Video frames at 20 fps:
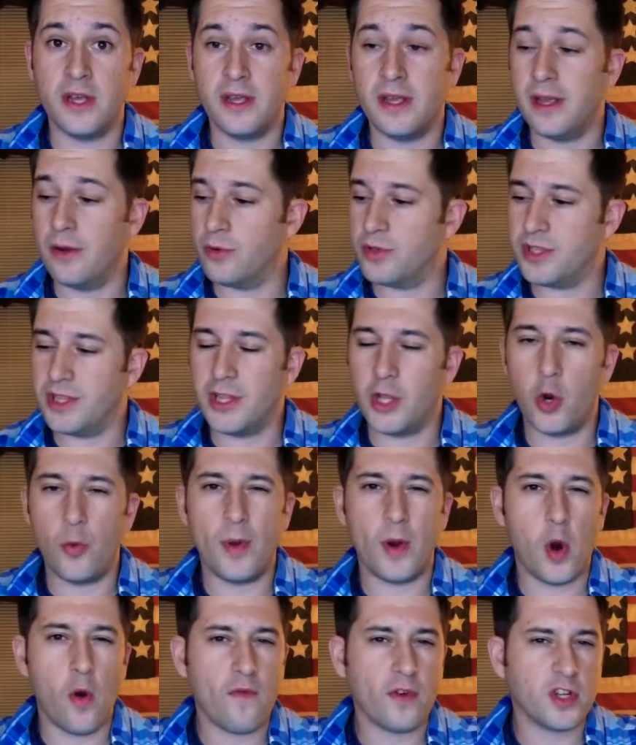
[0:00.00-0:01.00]
It was a little
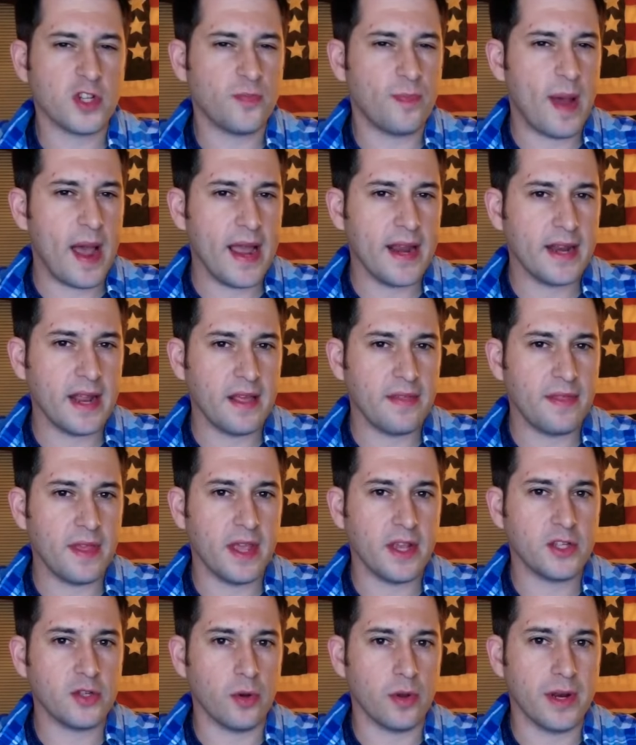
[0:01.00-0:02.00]
bit over spined, I
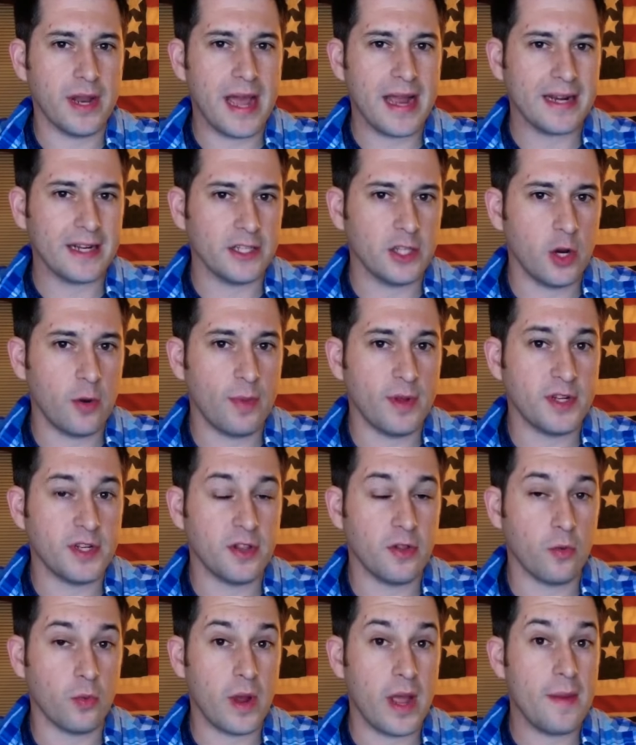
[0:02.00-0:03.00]
think, so it knocked a little bit to
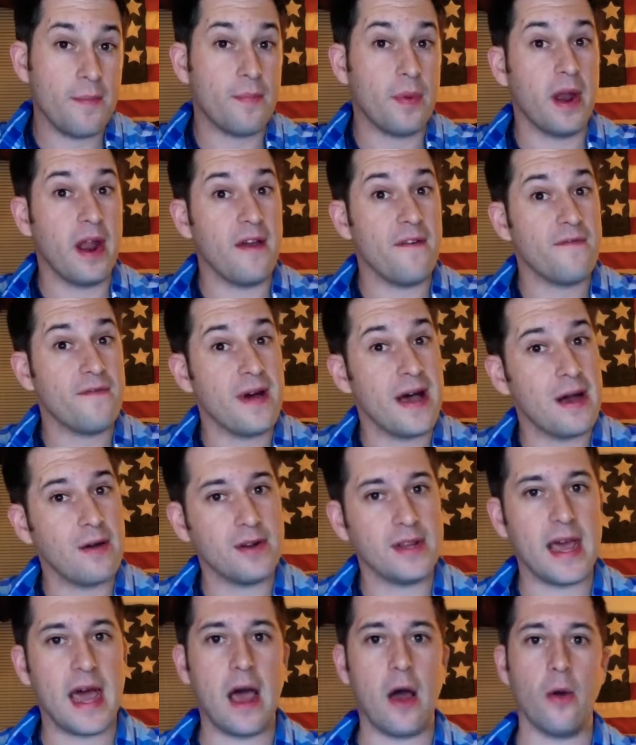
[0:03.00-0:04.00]
the right, but I found
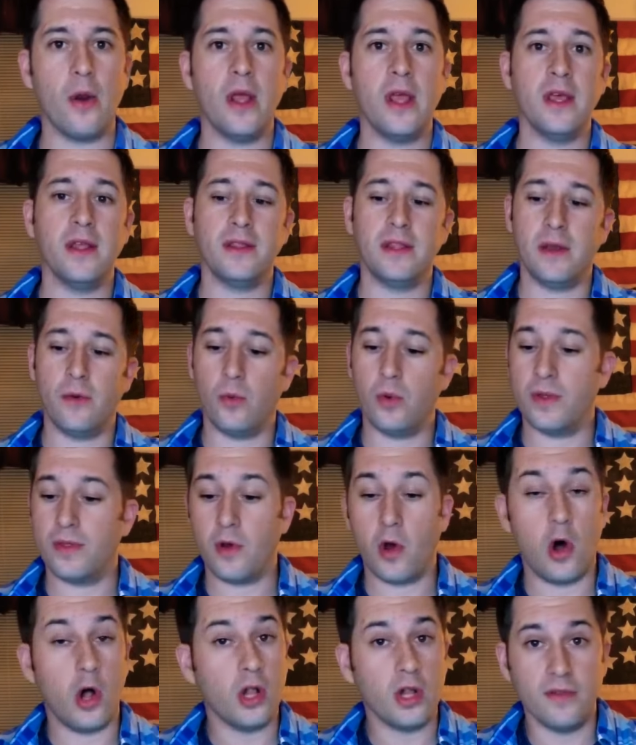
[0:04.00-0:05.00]
out that with
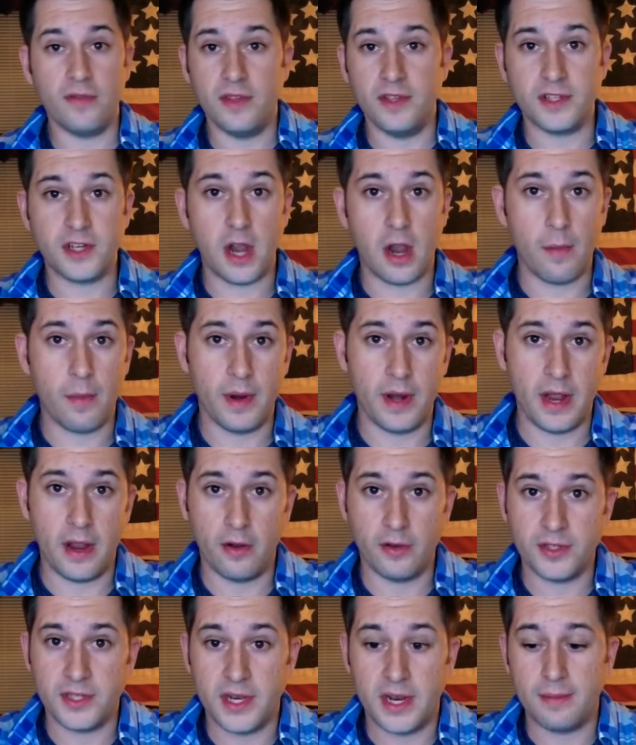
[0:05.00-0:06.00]
all of these carbon
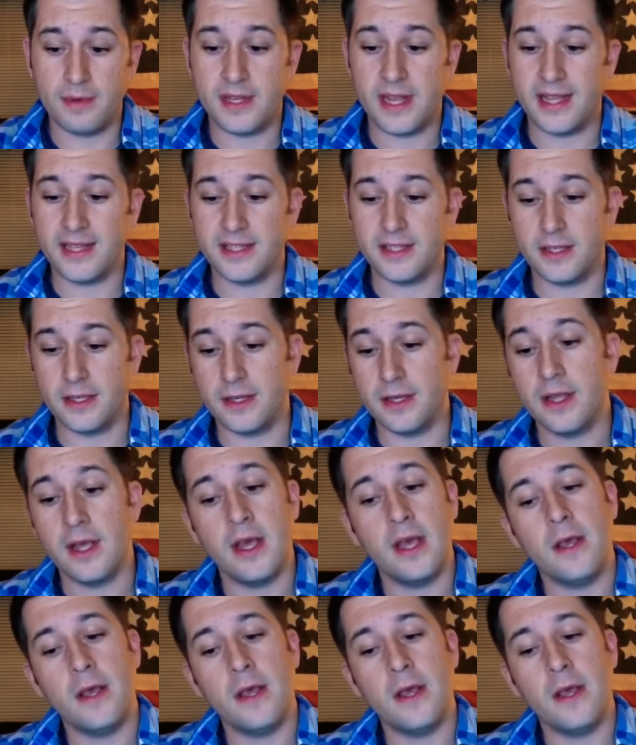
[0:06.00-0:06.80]
arrows that I'm testing,